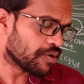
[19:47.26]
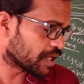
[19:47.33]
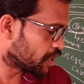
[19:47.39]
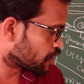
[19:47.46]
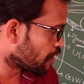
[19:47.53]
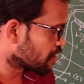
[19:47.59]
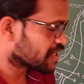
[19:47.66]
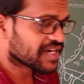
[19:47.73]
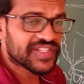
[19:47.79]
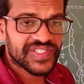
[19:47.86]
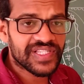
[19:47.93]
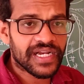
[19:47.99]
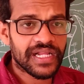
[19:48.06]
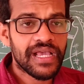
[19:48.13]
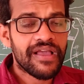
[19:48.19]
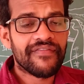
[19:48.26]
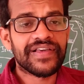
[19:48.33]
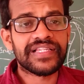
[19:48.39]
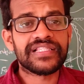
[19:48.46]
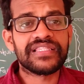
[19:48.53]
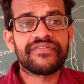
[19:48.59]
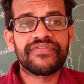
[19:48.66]
Okay, can't decide
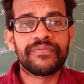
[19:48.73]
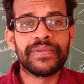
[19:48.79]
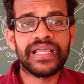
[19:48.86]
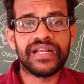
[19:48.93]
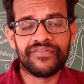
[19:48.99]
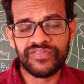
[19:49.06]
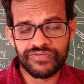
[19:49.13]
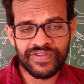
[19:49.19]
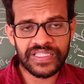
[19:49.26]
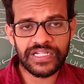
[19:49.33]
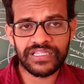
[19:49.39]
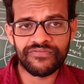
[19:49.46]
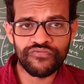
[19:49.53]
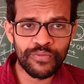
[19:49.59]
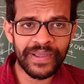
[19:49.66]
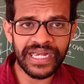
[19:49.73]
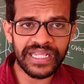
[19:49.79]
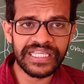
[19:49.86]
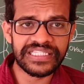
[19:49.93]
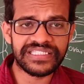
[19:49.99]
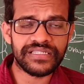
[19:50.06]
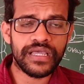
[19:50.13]
whether the woman
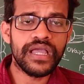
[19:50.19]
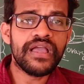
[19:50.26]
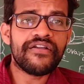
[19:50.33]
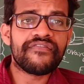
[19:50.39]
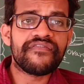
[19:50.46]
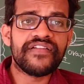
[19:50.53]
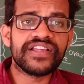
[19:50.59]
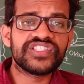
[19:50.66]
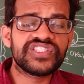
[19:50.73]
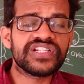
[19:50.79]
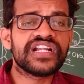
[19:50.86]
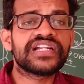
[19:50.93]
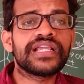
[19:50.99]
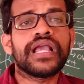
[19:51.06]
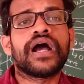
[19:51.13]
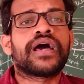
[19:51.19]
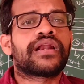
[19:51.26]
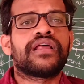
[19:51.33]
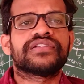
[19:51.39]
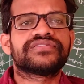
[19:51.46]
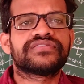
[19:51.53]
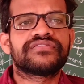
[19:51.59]
is virginity or
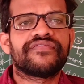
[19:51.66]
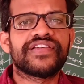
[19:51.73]
loss.